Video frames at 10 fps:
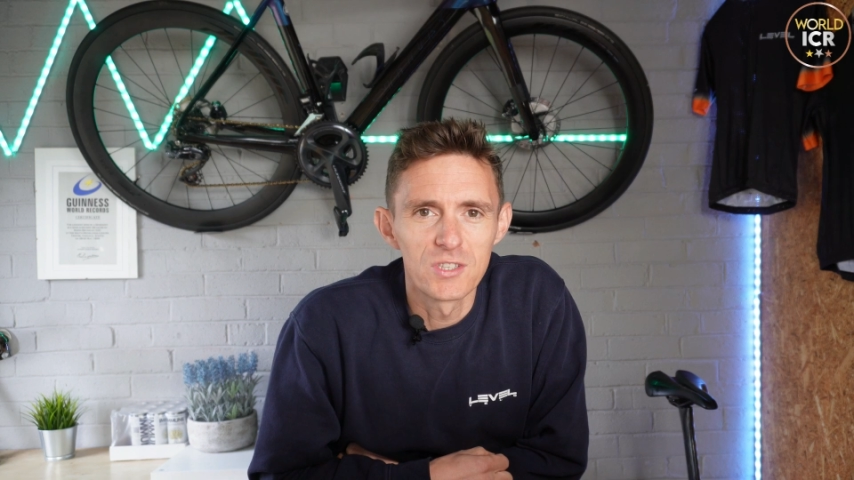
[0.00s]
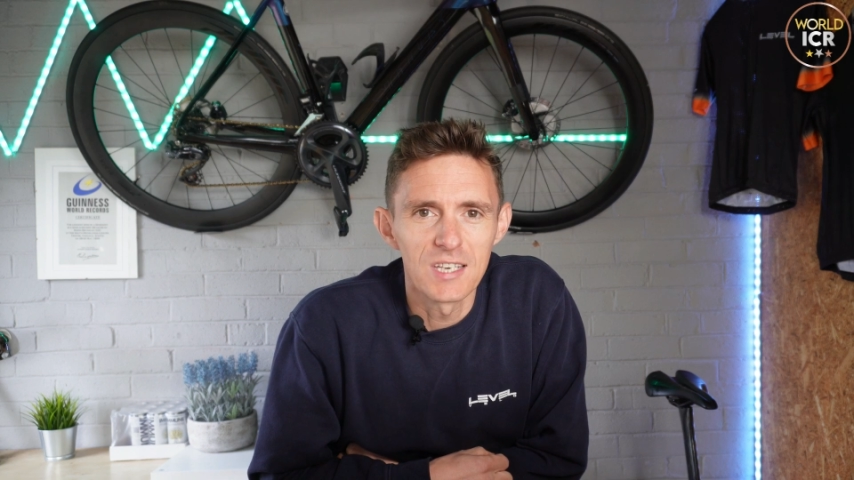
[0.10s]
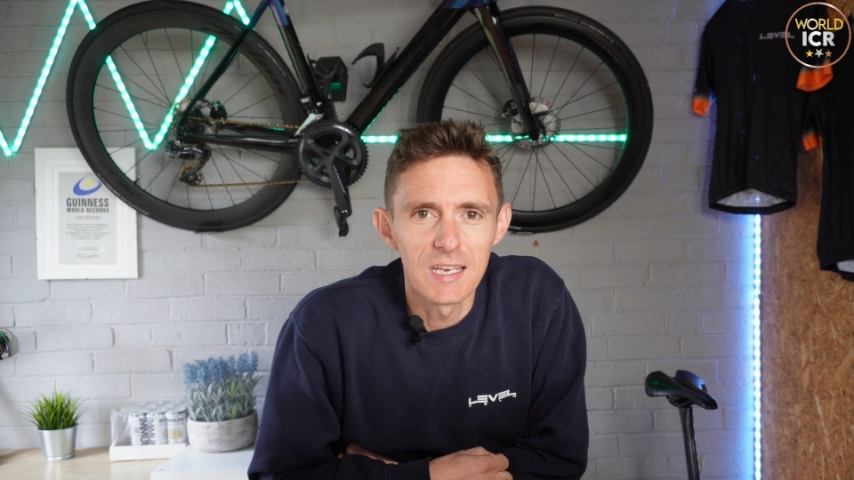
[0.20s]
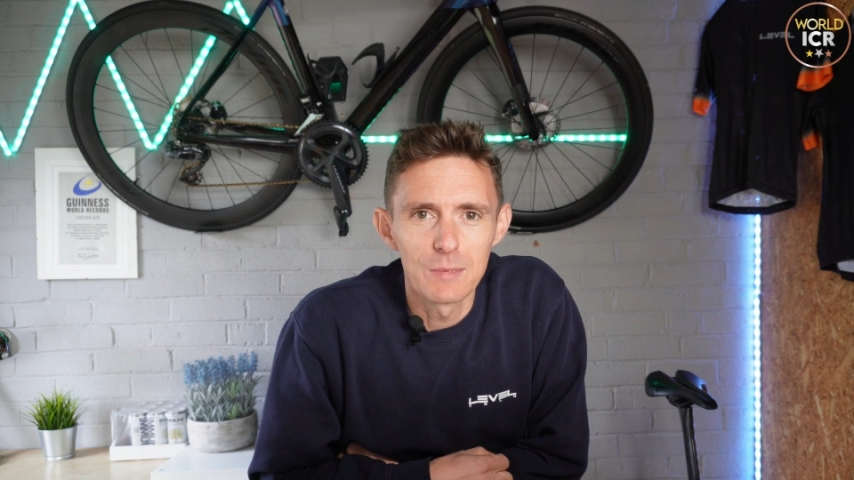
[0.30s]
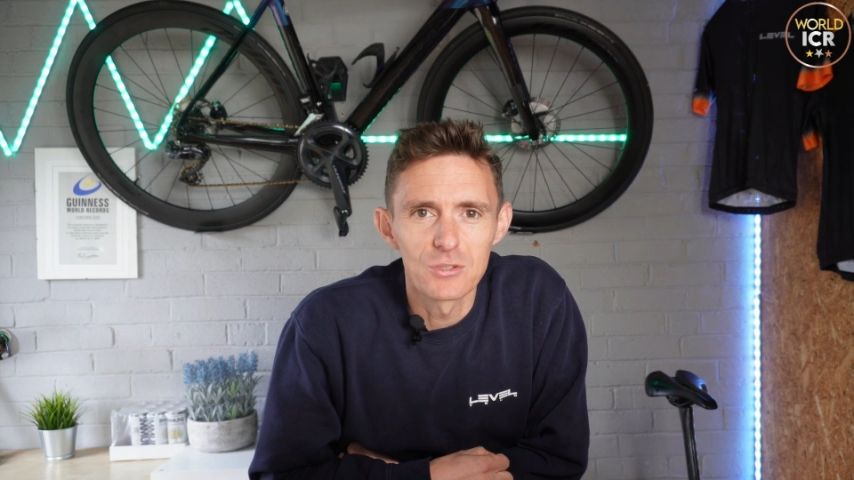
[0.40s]

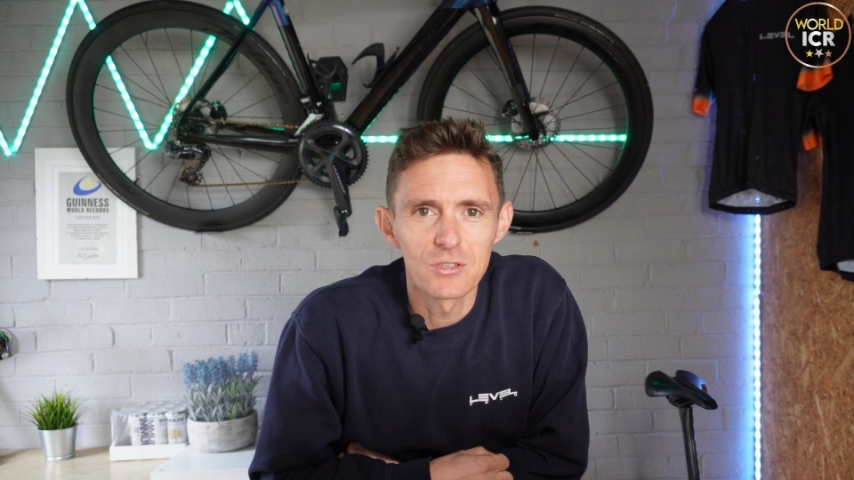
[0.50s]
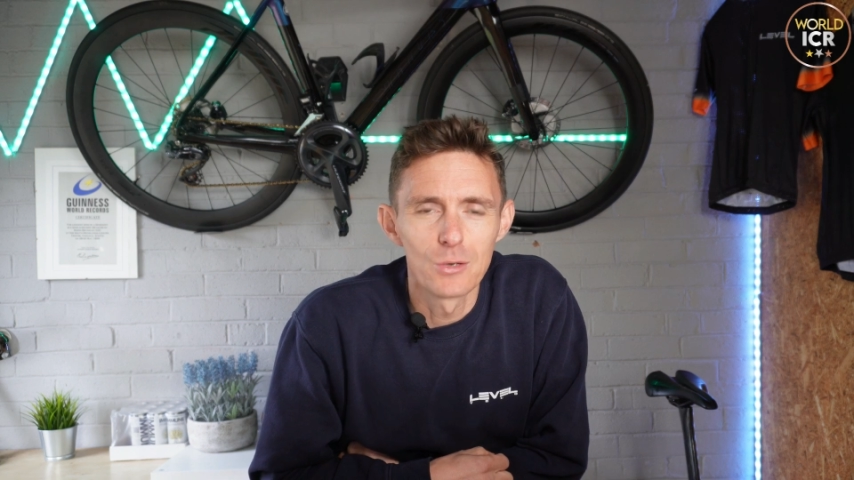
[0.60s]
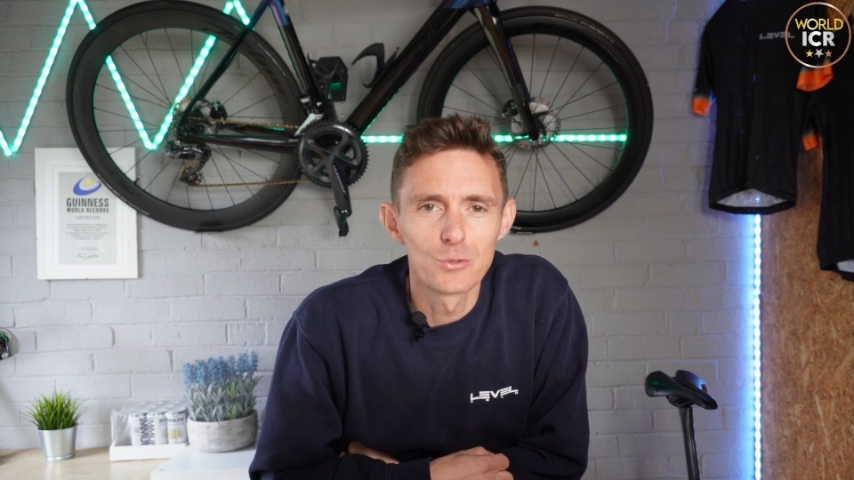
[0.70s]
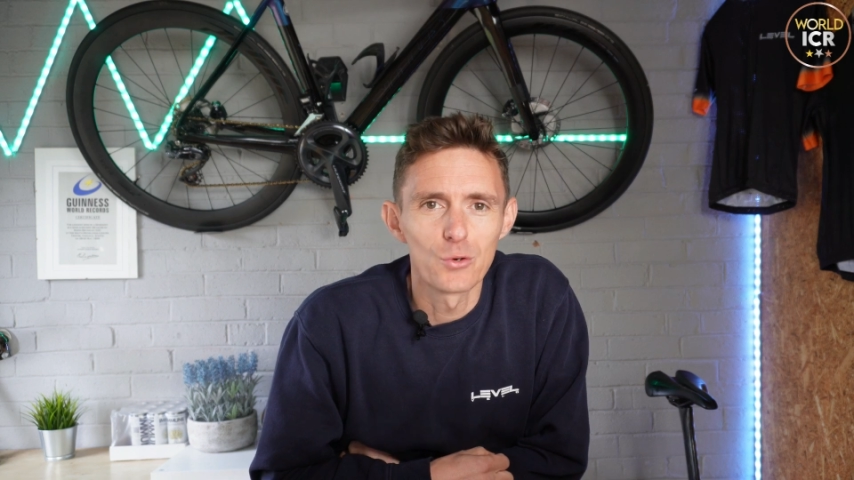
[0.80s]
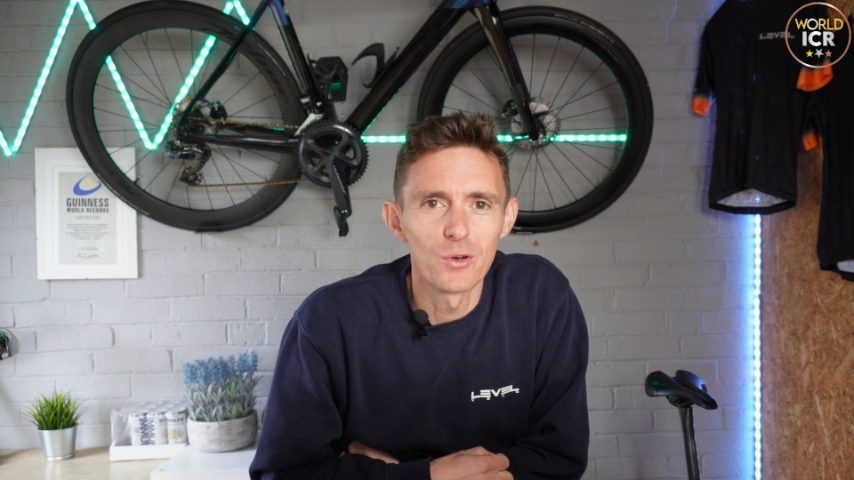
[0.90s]
team's
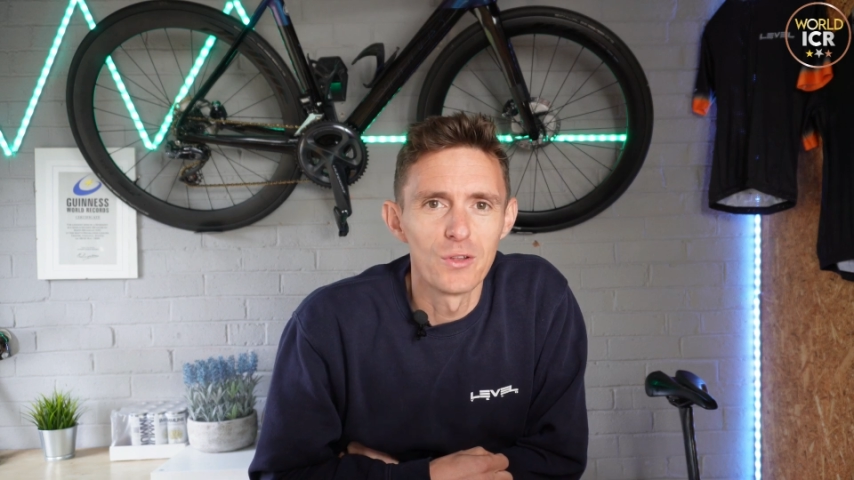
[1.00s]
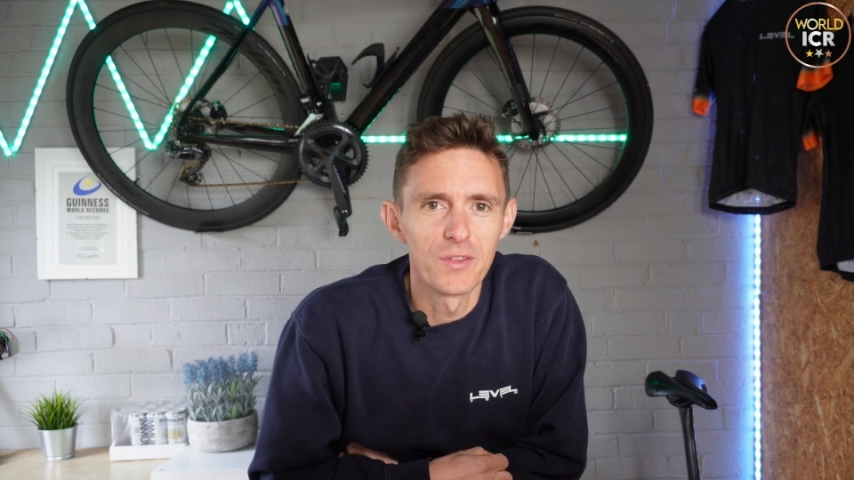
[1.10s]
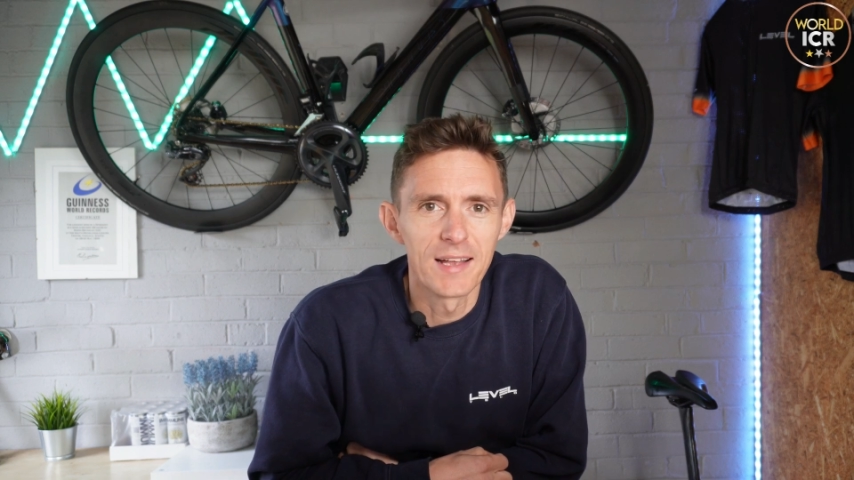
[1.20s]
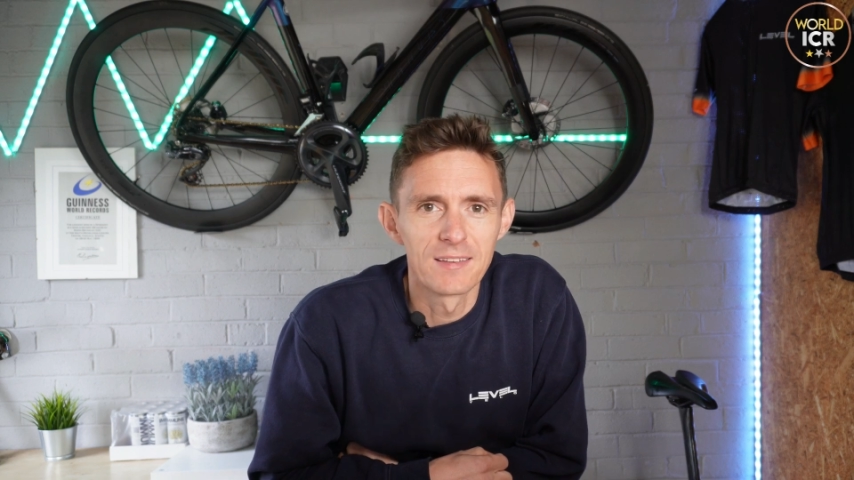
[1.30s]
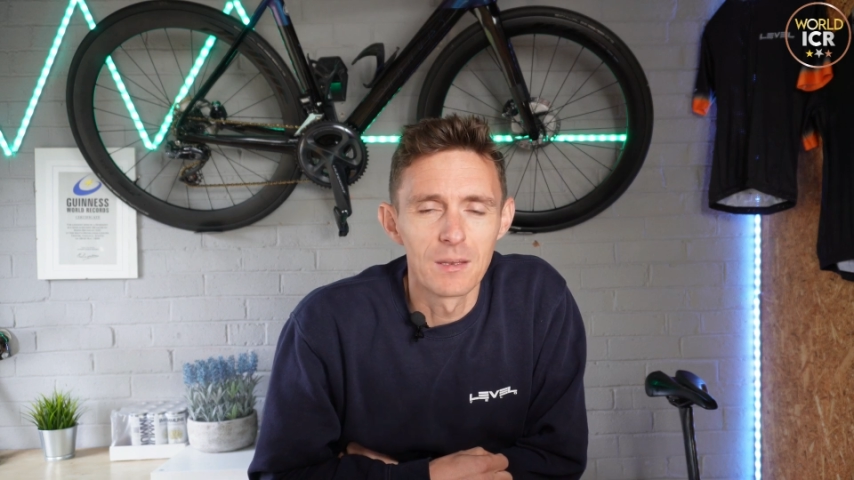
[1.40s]
total at
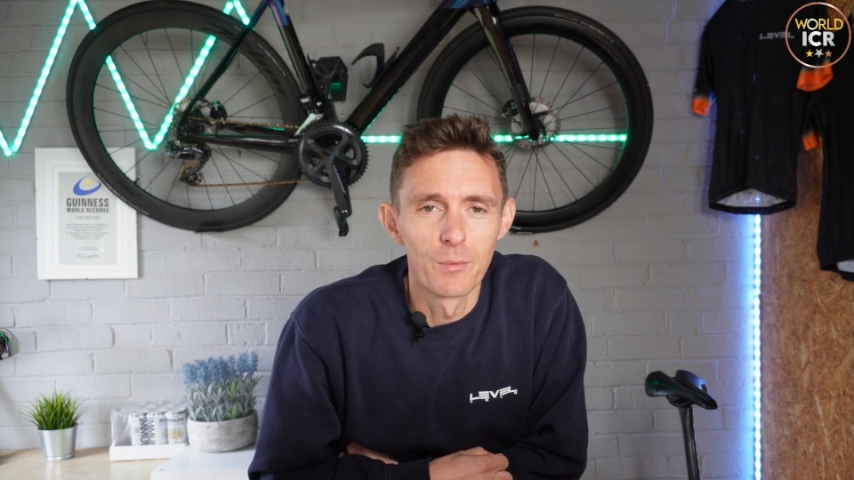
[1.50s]
the end of